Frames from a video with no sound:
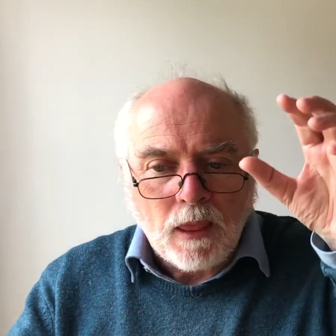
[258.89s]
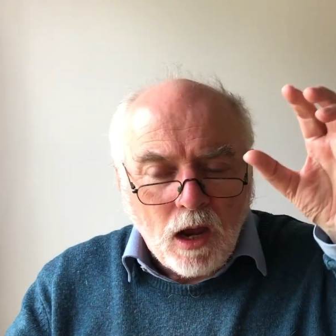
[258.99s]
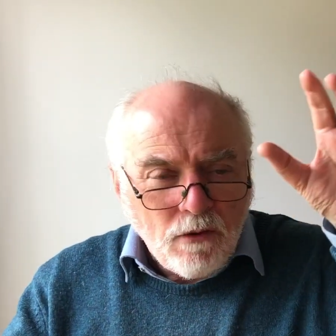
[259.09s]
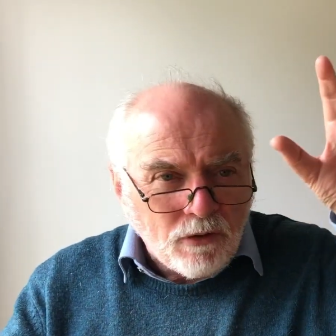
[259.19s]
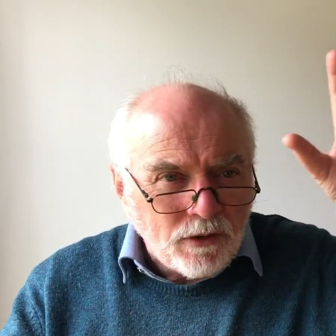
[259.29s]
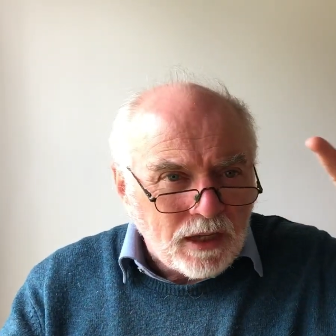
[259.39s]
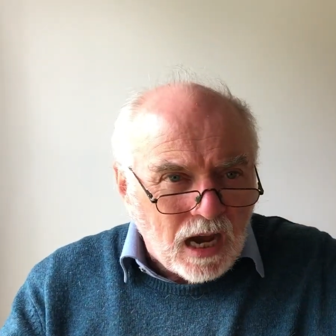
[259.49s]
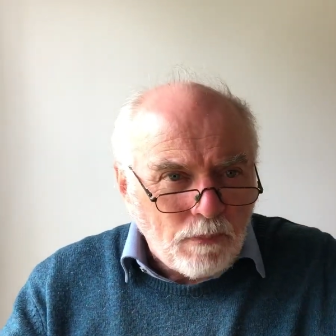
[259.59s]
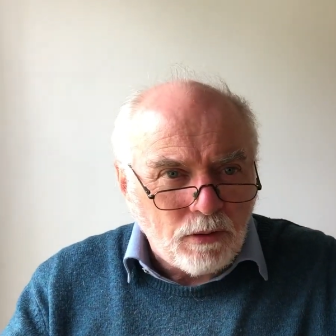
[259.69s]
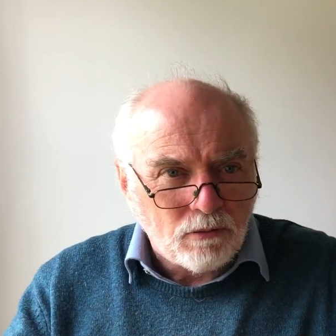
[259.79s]
Over on the
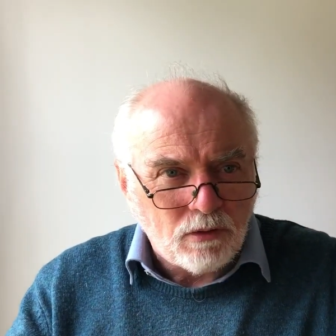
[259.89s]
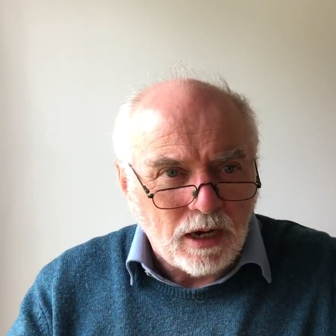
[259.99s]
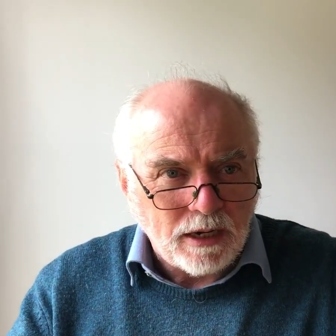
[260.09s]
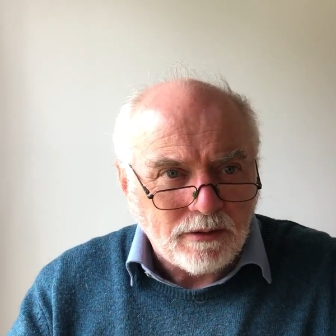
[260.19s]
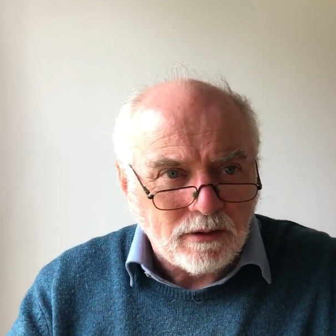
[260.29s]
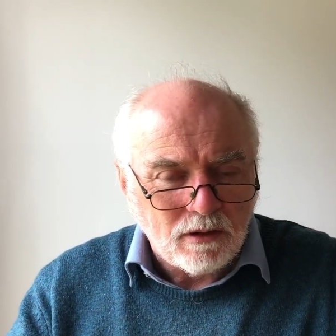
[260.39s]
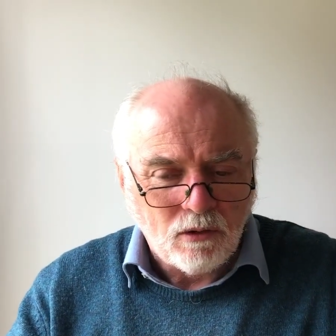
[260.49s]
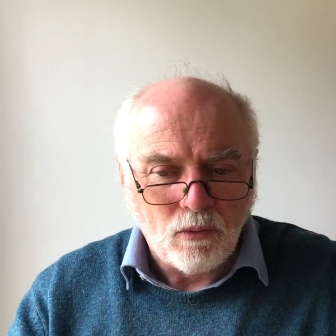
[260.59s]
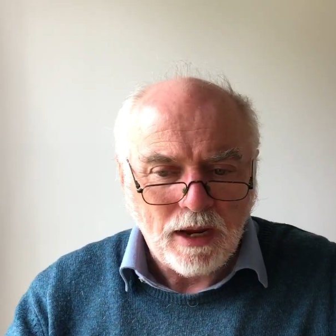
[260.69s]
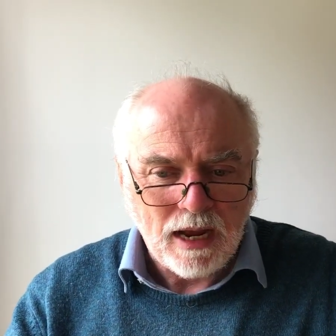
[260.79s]
upper right,
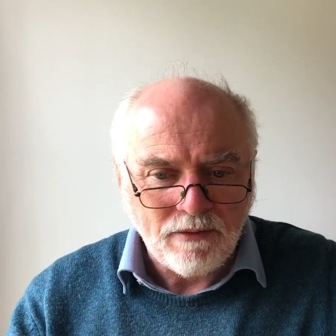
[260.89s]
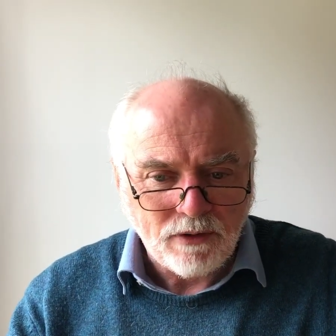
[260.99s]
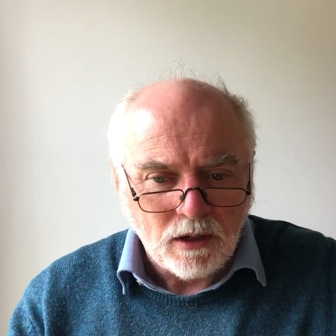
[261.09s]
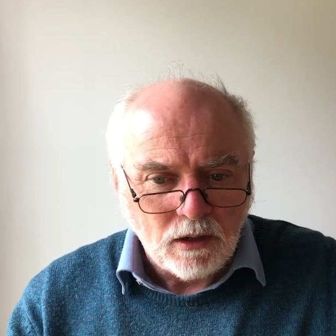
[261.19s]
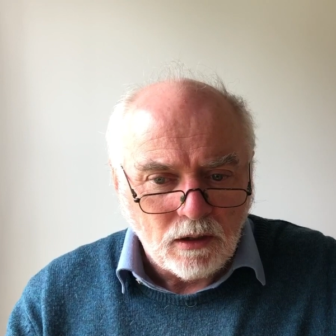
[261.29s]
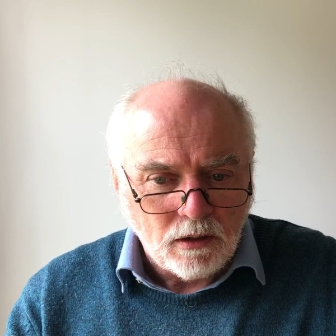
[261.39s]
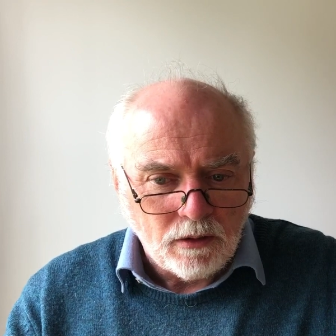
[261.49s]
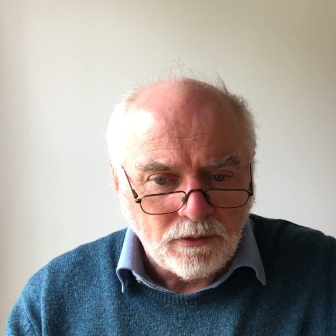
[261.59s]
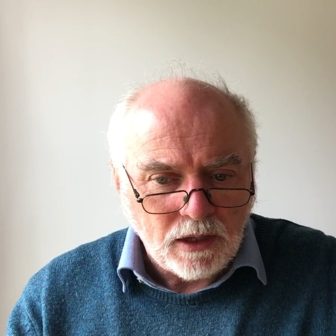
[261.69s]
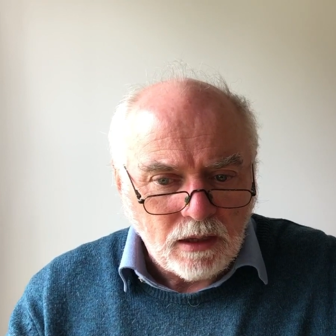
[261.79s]
we have
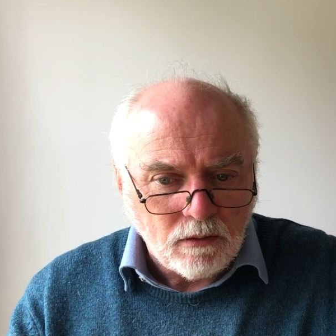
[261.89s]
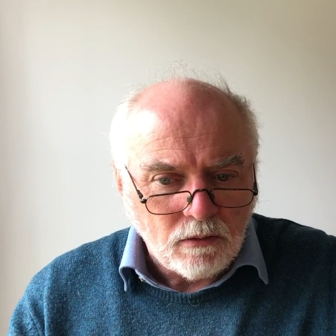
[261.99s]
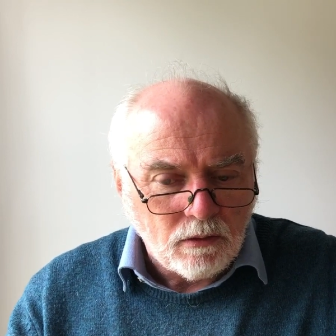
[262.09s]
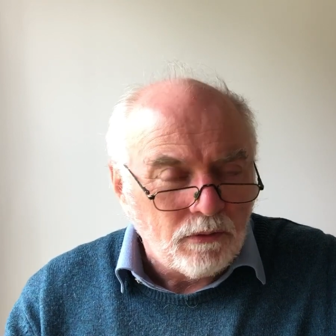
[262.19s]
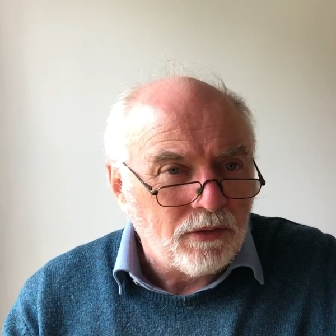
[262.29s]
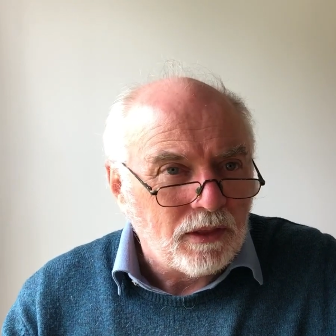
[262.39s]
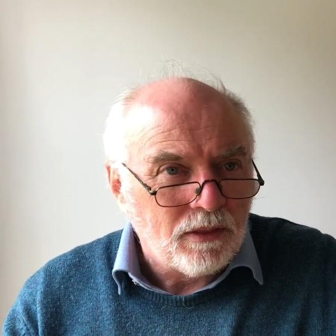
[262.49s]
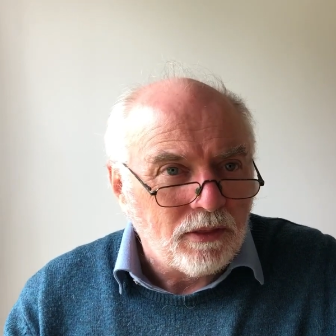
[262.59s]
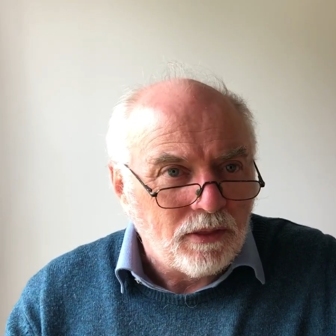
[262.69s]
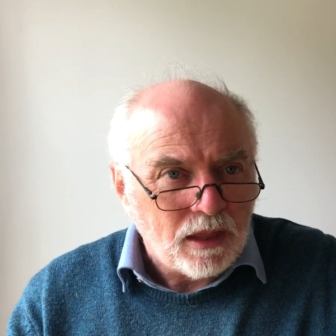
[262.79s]
the, the,
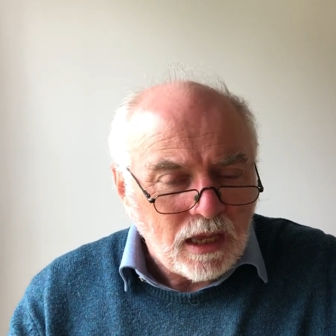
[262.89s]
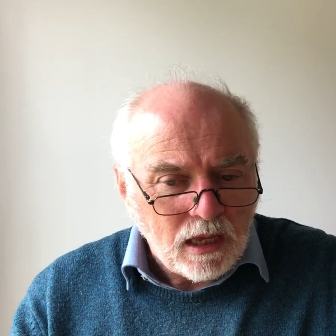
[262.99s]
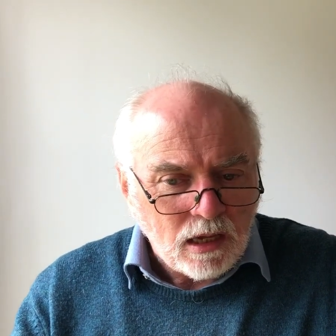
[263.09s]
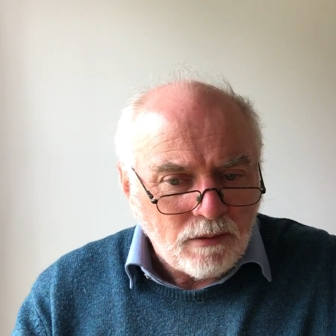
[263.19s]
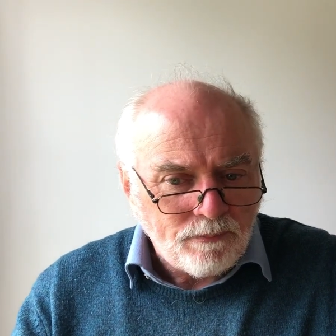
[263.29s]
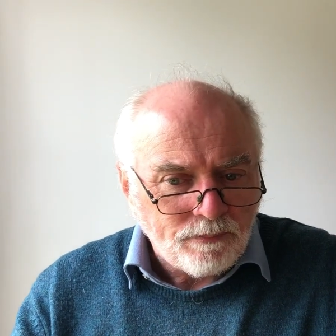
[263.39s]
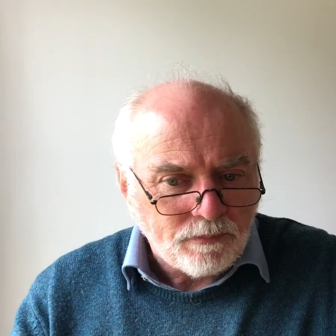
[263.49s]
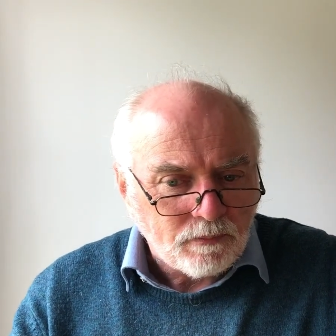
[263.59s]
the um,